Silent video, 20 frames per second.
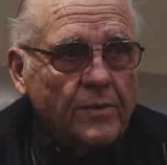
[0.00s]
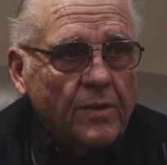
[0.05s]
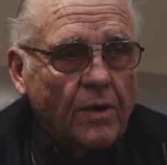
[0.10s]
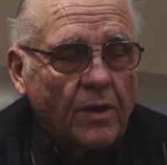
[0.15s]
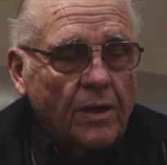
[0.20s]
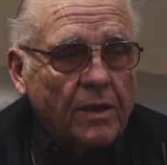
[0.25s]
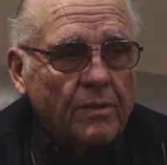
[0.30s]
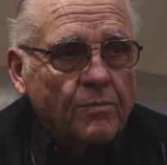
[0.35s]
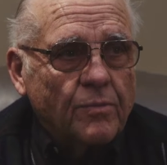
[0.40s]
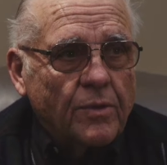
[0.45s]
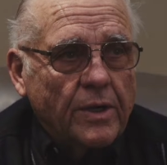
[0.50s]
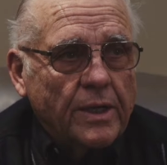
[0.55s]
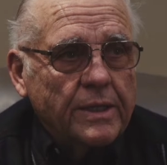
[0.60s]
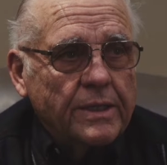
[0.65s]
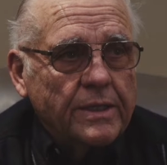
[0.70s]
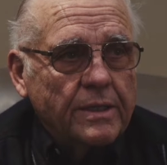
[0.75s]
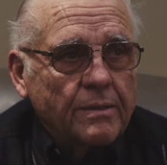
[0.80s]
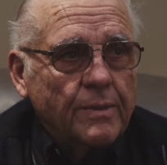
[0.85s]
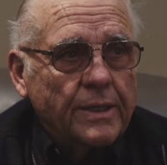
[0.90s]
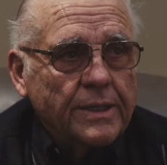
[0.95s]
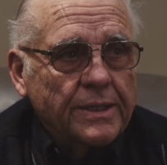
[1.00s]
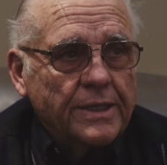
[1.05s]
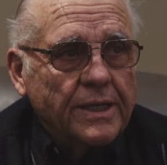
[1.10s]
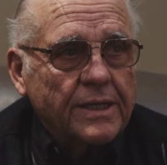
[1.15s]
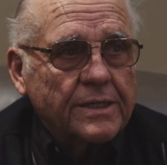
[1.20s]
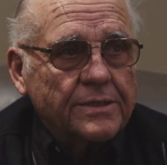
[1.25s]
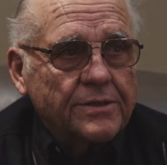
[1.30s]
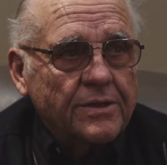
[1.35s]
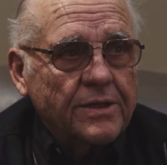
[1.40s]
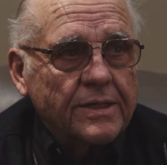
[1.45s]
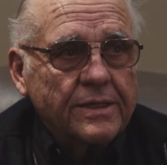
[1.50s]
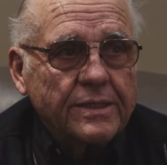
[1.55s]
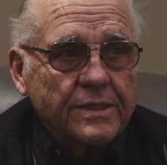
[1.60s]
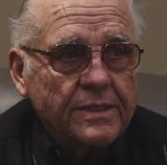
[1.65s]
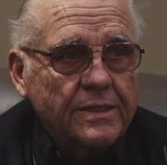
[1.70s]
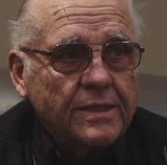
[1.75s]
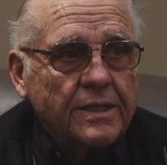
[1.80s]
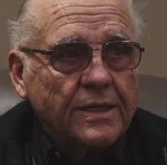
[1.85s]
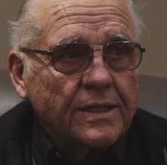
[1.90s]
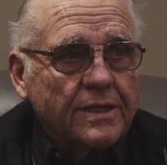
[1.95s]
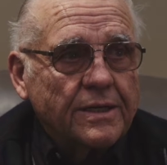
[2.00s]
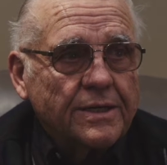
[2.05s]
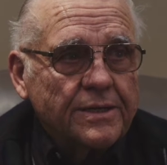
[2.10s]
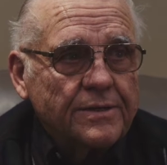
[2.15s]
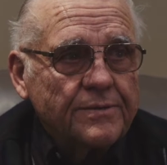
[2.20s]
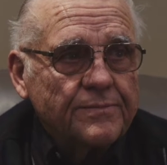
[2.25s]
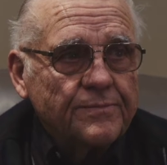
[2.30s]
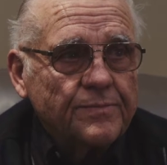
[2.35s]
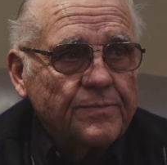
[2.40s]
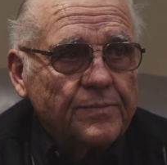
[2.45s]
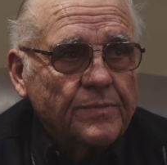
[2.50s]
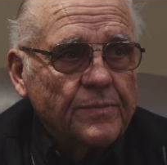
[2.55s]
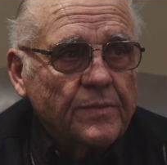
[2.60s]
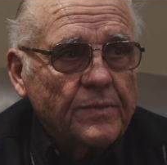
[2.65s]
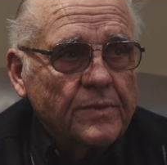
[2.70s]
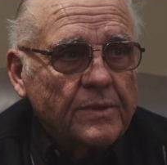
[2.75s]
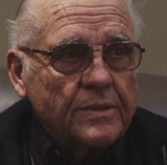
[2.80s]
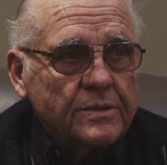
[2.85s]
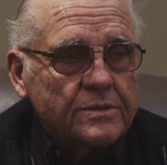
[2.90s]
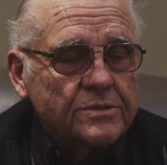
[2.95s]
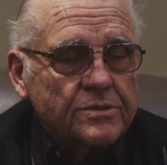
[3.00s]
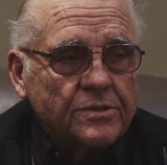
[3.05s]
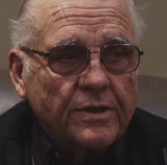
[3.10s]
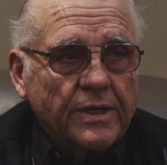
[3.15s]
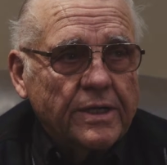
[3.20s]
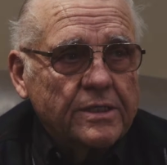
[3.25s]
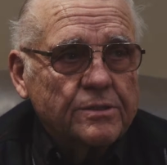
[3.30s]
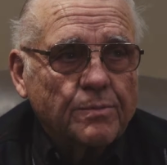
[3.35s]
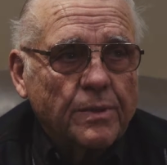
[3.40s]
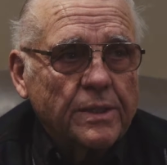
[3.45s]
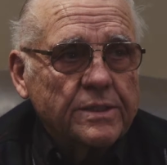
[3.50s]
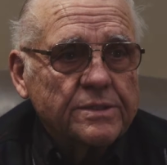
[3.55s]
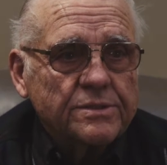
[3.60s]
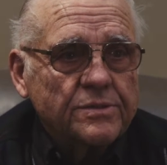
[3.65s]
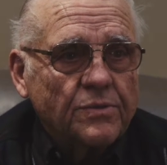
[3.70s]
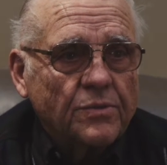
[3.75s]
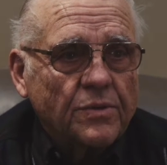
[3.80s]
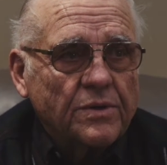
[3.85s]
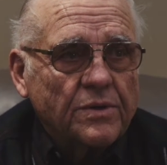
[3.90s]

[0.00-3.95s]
All of them right here by Dr. Li in Clarion. It's the greatest place in the